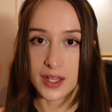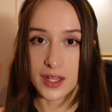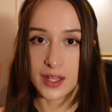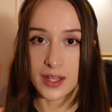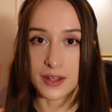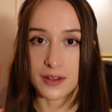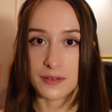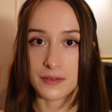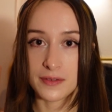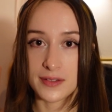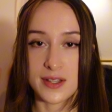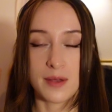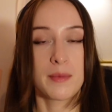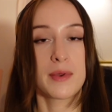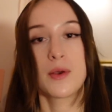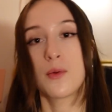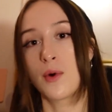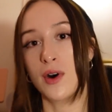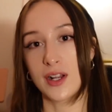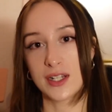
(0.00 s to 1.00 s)
if
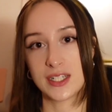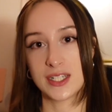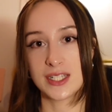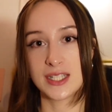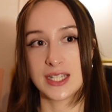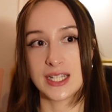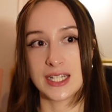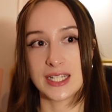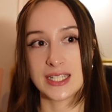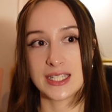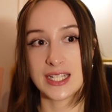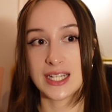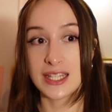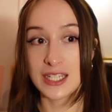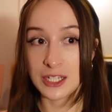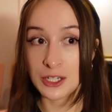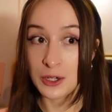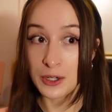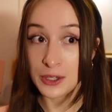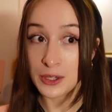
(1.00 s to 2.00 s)
somebody watches this and
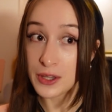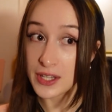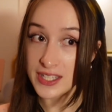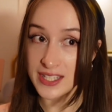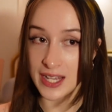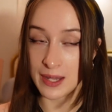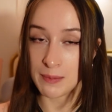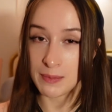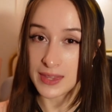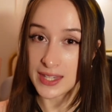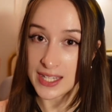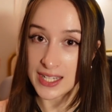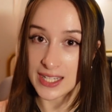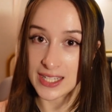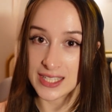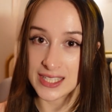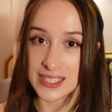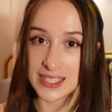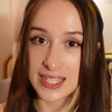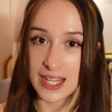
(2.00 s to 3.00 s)
they're going through the same
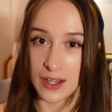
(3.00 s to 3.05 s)
things,